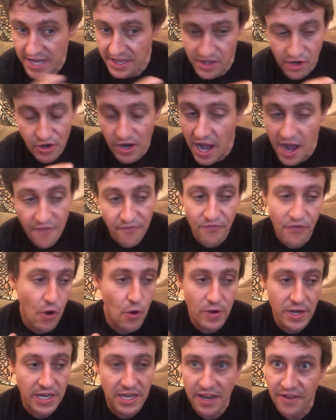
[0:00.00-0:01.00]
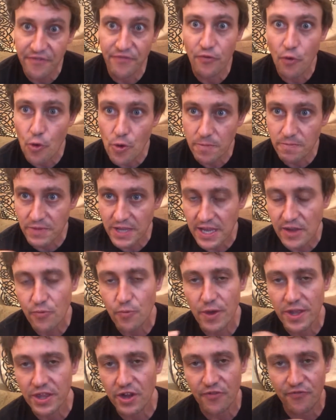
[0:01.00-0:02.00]
They're not voting informally
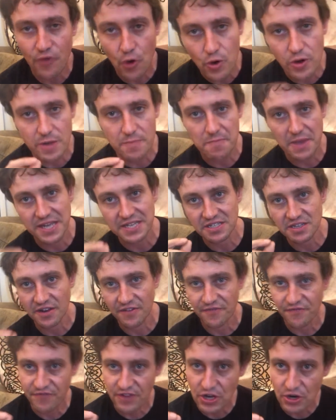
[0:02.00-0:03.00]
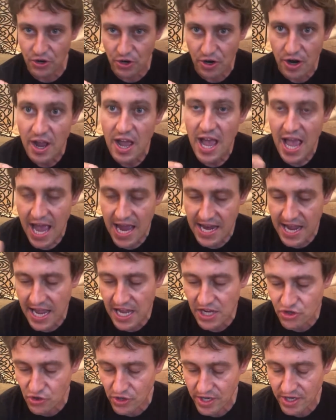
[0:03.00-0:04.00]
when they're voting based on fear and
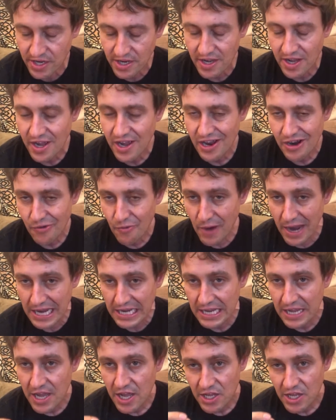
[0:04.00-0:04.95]
hatred, right?